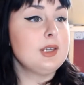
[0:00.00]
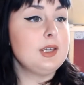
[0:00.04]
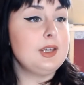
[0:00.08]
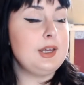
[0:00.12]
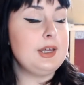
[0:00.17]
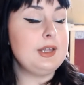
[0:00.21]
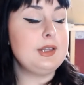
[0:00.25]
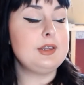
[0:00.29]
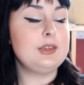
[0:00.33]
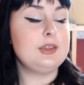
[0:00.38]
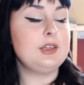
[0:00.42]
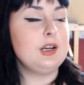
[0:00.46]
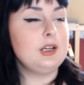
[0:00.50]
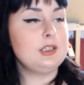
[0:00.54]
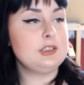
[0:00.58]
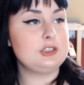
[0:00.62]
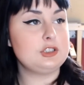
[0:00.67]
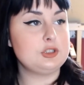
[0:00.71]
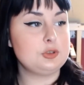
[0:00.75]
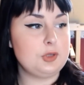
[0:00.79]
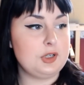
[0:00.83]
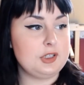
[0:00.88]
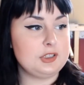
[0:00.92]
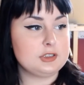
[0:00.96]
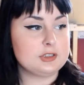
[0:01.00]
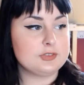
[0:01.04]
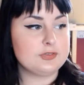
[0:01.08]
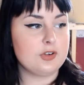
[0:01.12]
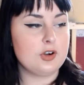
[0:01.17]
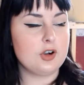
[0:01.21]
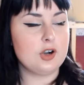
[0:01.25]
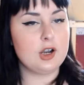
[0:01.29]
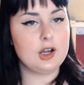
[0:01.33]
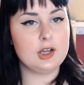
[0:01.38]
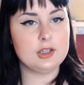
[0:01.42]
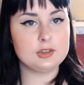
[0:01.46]
It does
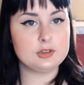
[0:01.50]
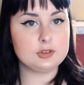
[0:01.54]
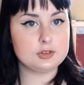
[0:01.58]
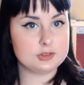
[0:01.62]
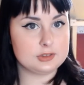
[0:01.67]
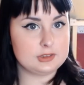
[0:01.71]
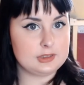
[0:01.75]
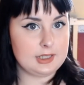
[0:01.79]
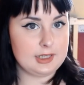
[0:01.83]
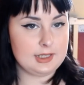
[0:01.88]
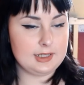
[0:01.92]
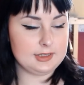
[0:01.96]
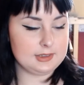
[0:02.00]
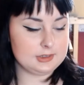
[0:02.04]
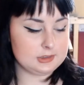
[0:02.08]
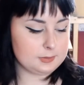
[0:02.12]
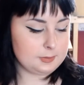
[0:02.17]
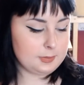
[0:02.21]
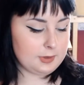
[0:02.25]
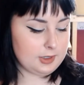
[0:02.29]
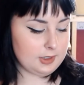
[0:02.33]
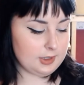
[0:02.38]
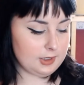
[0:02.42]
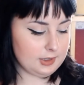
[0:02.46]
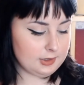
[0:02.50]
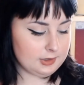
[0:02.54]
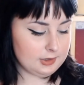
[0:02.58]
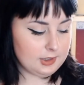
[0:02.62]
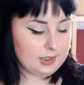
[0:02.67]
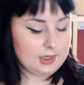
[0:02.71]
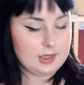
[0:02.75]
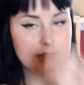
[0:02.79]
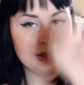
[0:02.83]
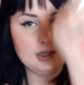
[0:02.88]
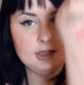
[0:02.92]
transfer onto things but